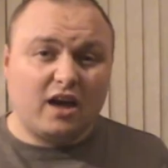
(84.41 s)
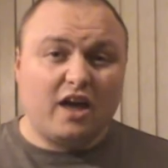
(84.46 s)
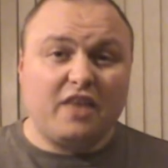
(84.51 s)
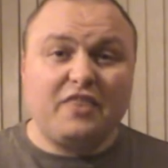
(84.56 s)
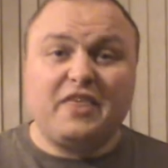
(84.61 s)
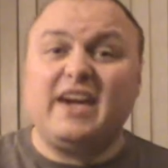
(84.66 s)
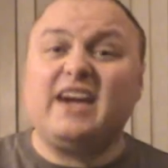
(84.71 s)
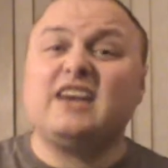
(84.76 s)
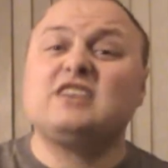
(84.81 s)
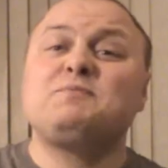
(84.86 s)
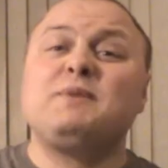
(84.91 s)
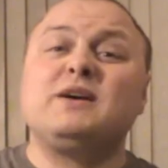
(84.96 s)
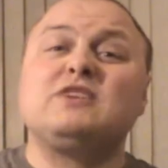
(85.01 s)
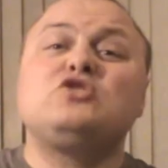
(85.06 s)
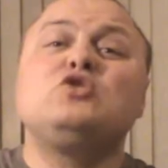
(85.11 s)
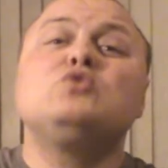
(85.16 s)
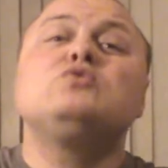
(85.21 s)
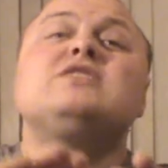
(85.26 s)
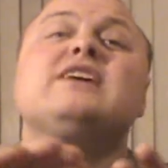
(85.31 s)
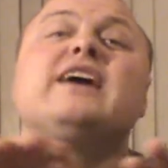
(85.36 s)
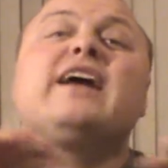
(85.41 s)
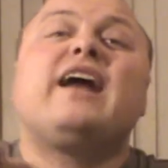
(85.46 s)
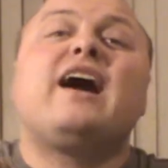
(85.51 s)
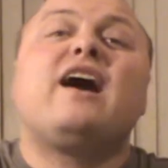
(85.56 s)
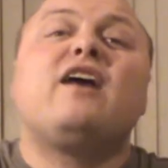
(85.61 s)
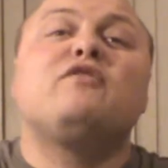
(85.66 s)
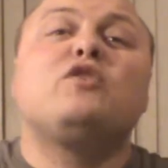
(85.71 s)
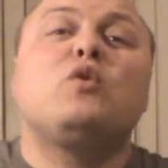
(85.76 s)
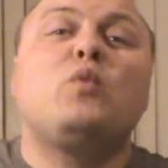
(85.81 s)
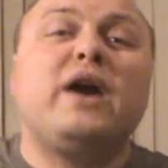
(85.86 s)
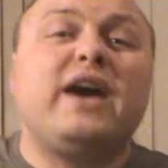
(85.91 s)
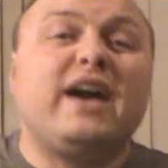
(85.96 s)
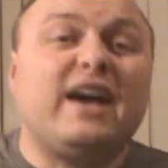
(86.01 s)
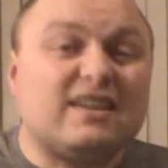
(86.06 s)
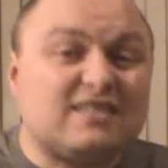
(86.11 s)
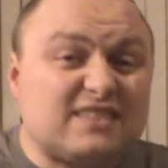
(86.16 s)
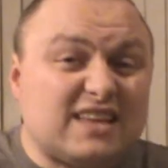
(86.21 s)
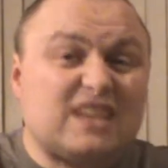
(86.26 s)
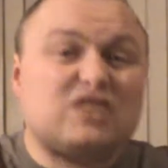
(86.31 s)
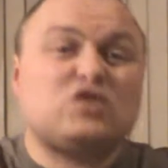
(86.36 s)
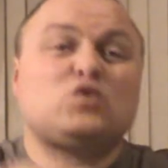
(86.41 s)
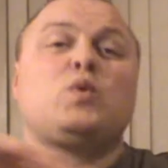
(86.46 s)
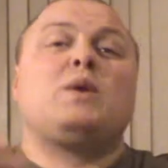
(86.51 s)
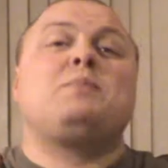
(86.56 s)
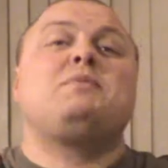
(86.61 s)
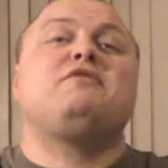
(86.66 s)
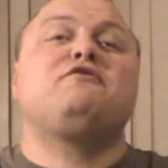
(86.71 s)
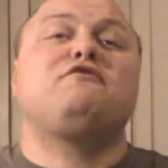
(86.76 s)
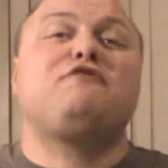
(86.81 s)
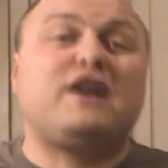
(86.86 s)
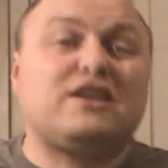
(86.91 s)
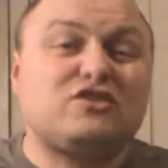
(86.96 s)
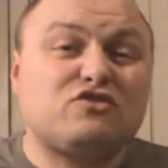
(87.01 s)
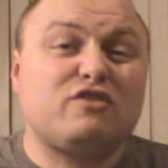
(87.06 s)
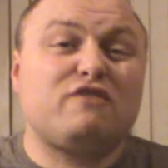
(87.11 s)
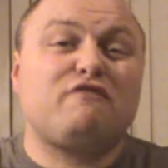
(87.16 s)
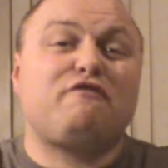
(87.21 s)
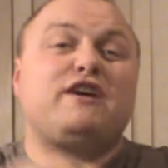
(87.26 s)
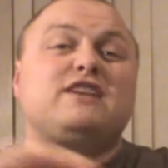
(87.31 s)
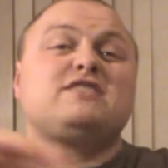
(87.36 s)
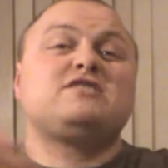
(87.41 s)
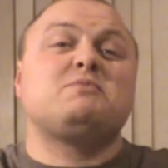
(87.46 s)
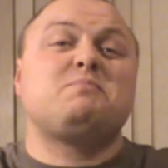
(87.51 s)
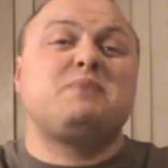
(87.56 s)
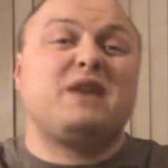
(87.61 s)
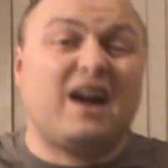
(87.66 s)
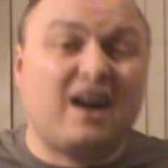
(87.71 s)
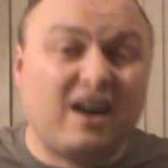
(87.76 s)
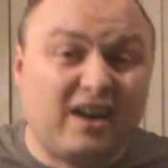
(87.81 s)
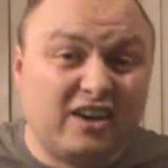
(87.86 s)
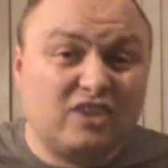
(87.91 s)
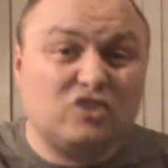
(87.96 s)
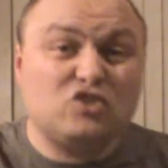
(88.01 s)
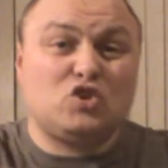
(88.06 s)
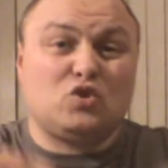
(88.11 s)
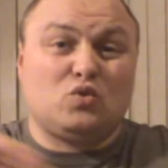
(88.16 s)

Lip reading: And they expect you to get out of the way as they're swimming faster and faster behind